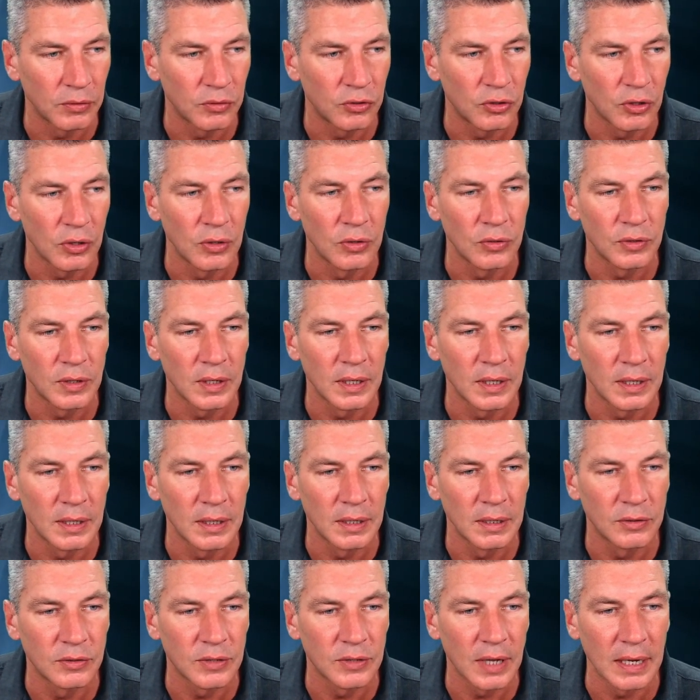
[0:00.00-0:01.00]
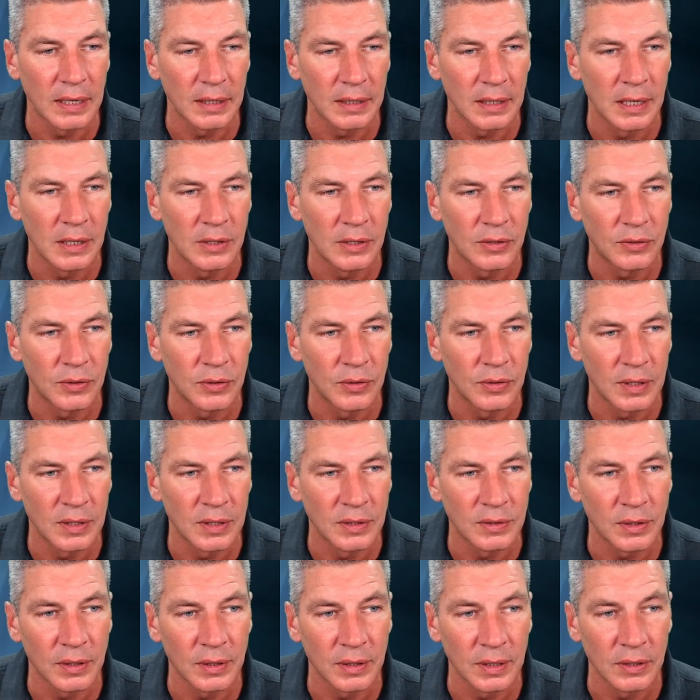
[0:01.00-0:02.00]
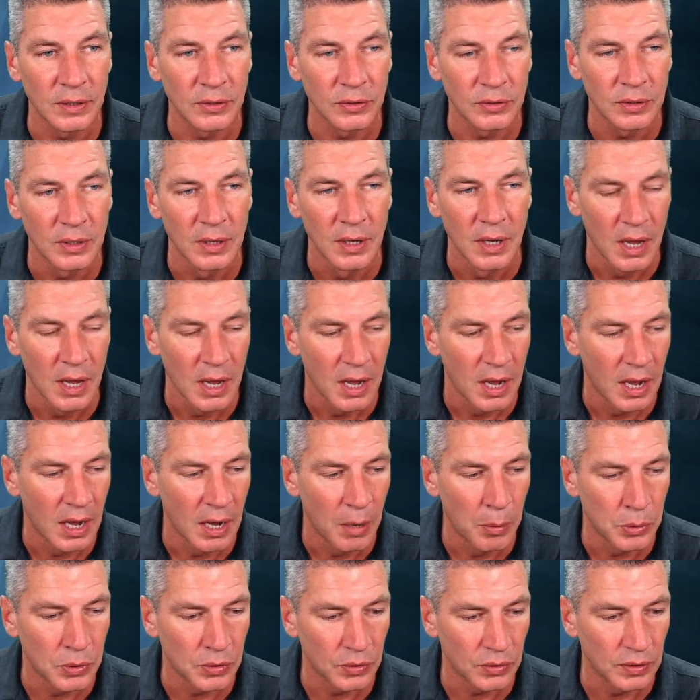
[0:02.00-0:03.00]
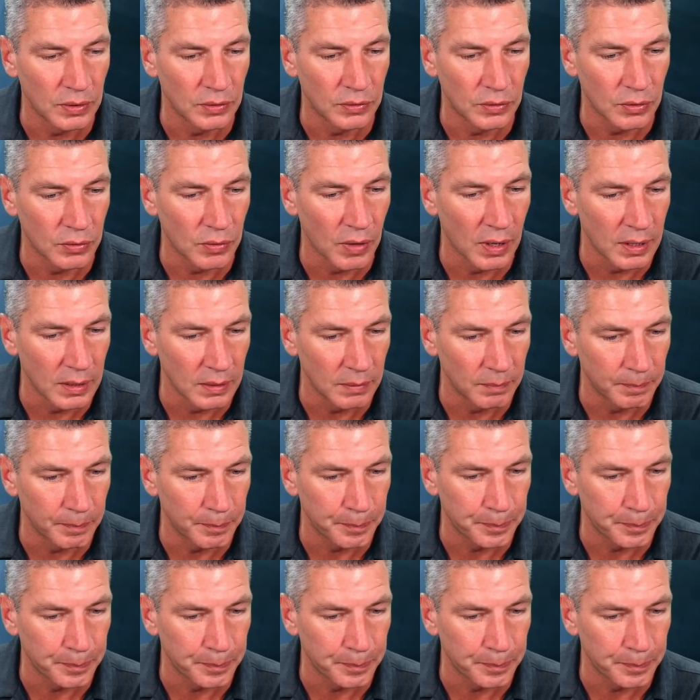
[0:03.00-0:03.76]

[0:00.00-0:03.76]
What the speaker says: juicing techniques and things like this, which I think is a great